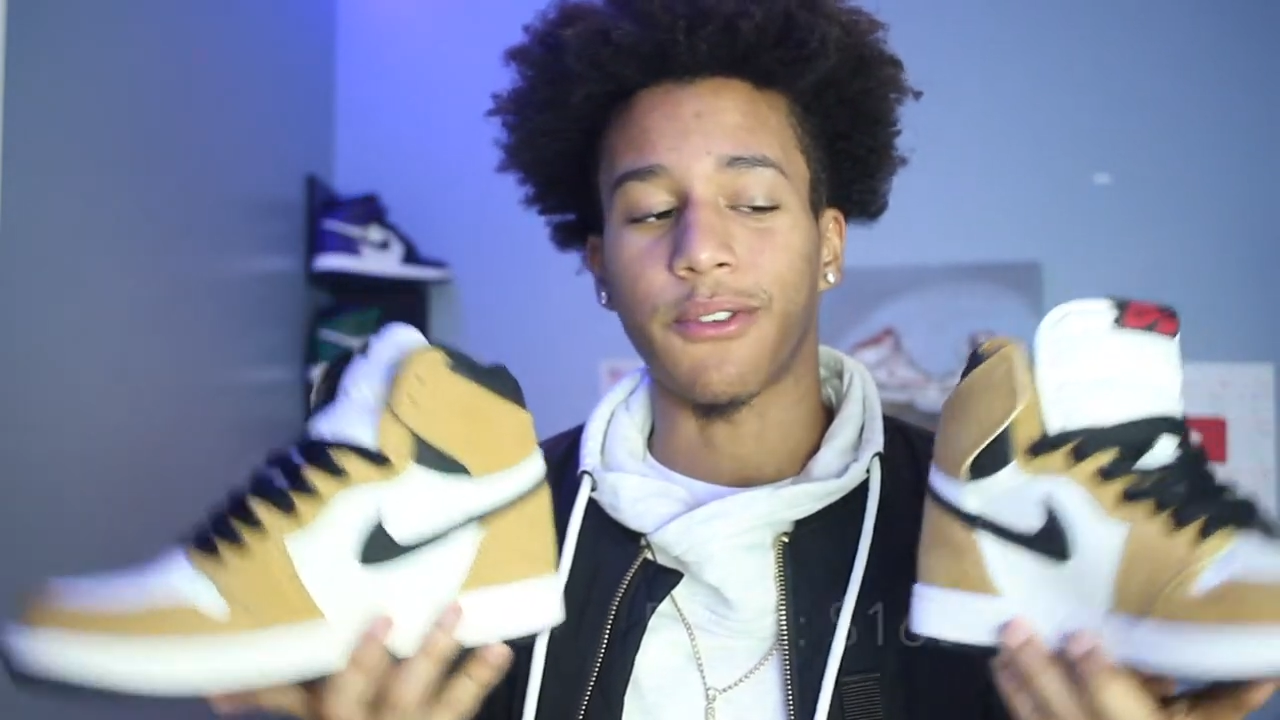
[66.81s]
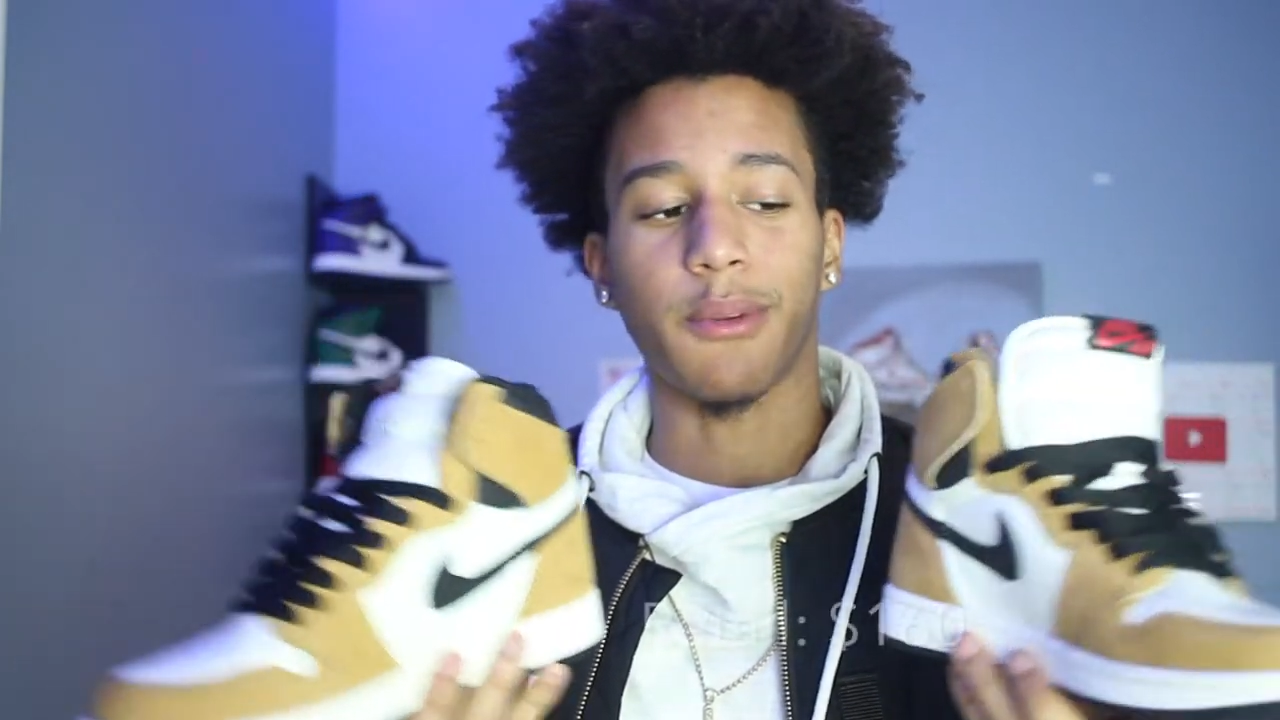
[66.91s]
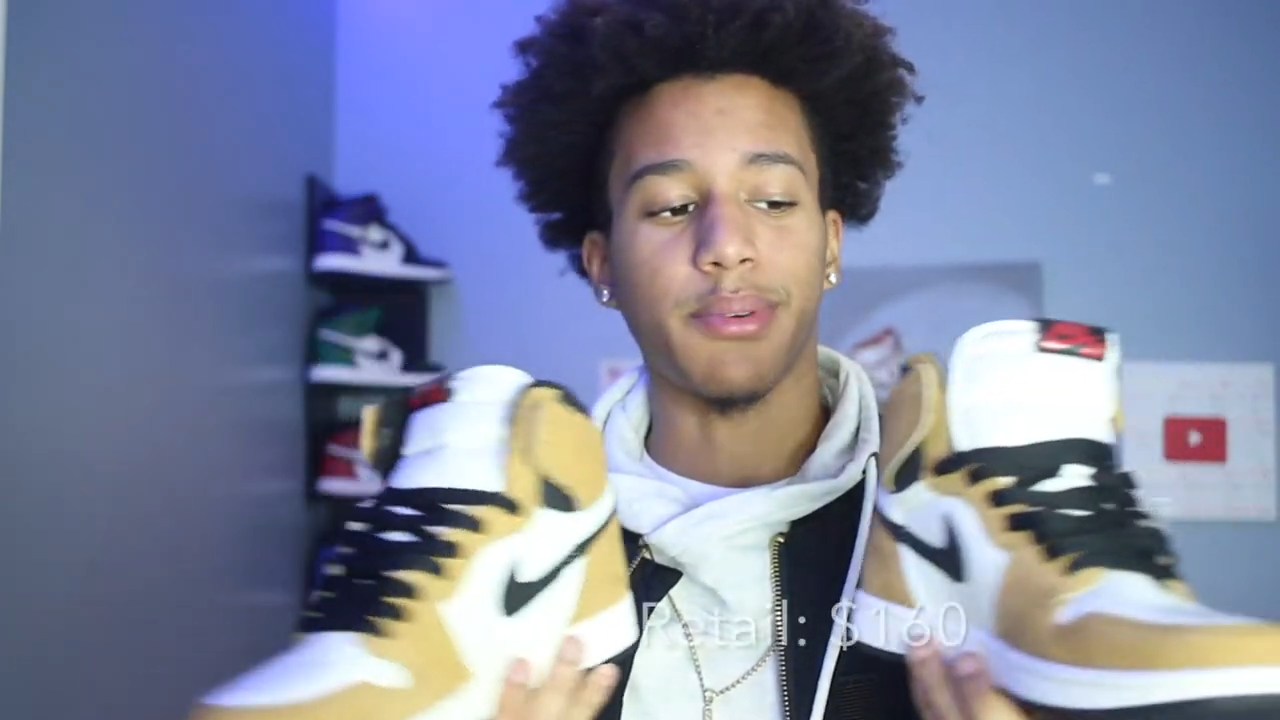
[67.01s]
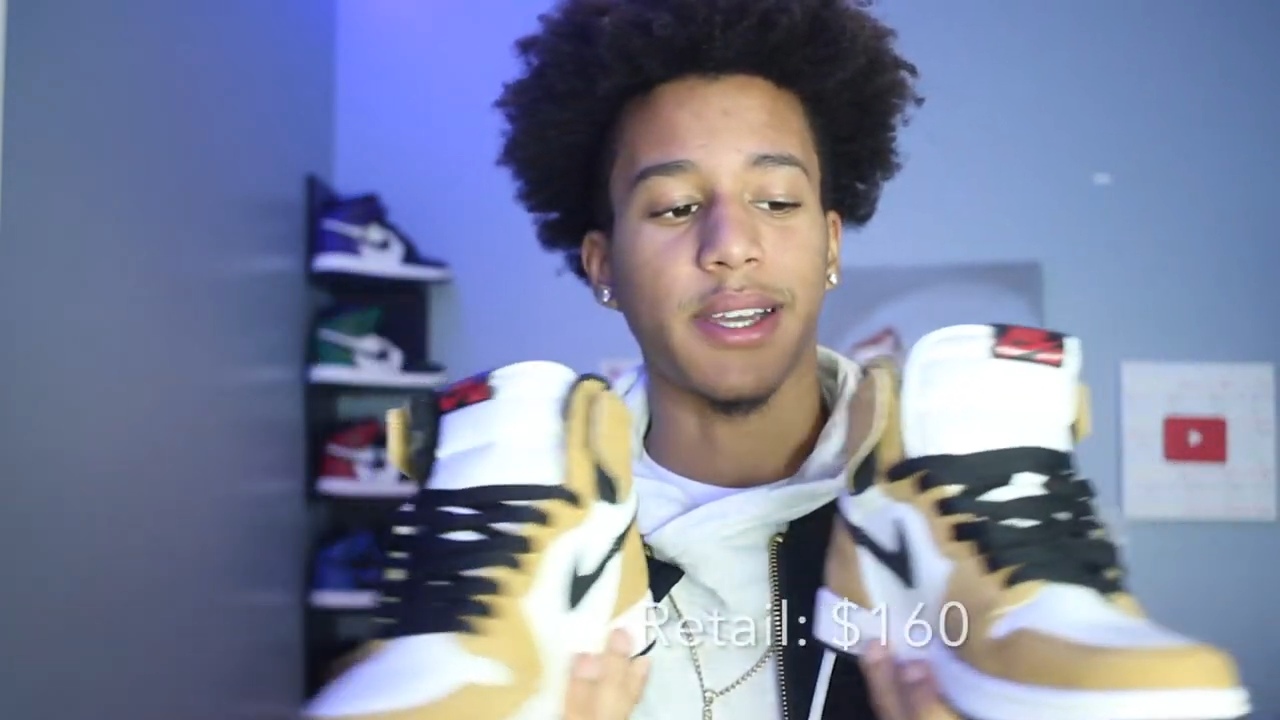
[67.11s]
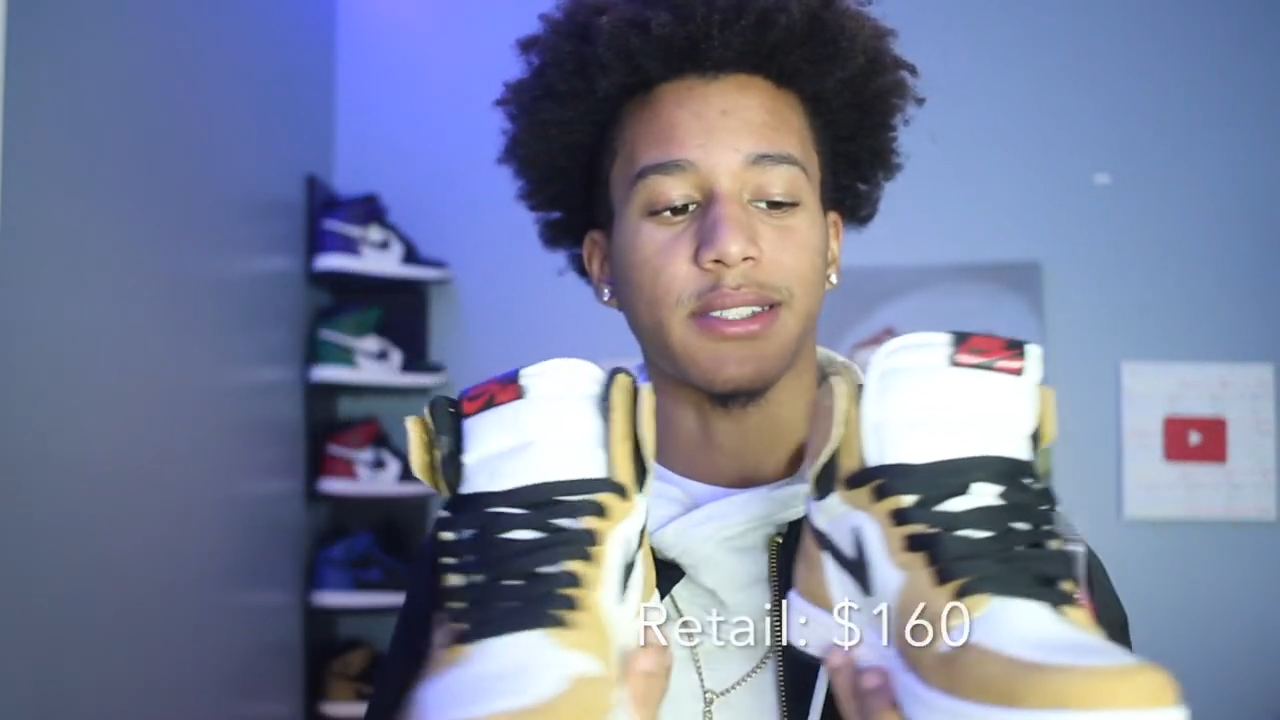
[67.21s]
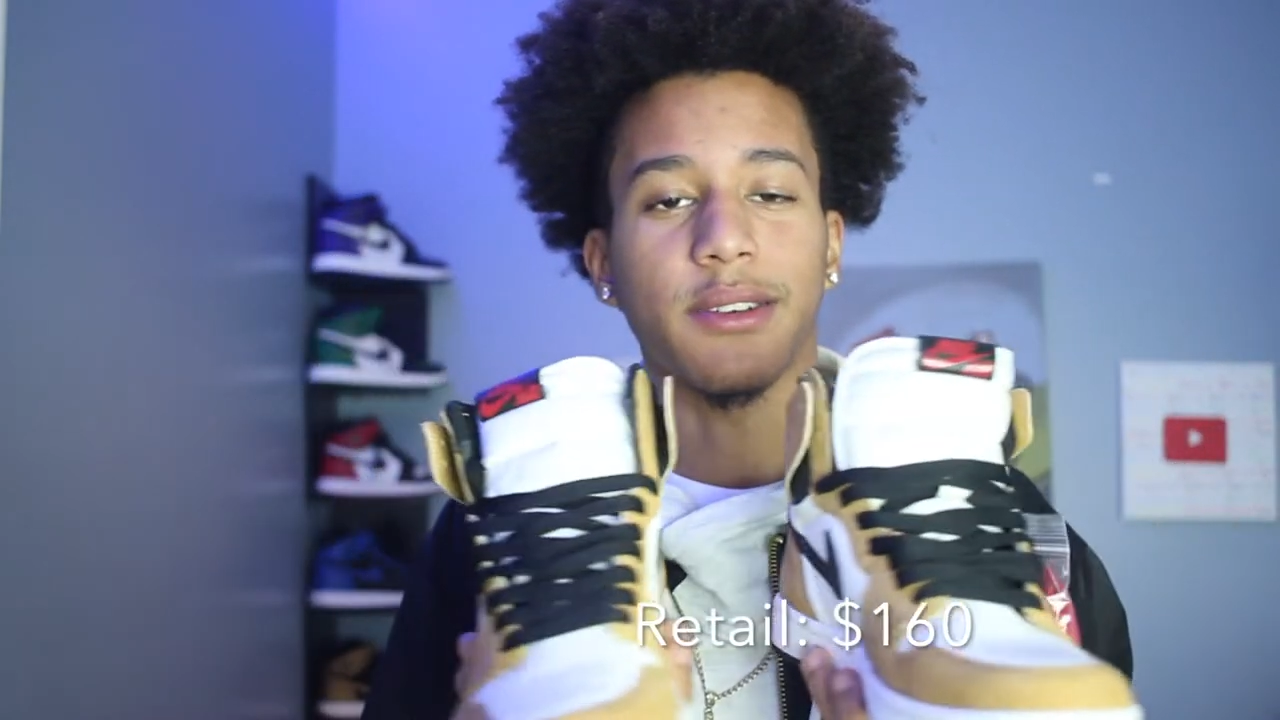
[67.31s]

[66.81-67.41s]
for a price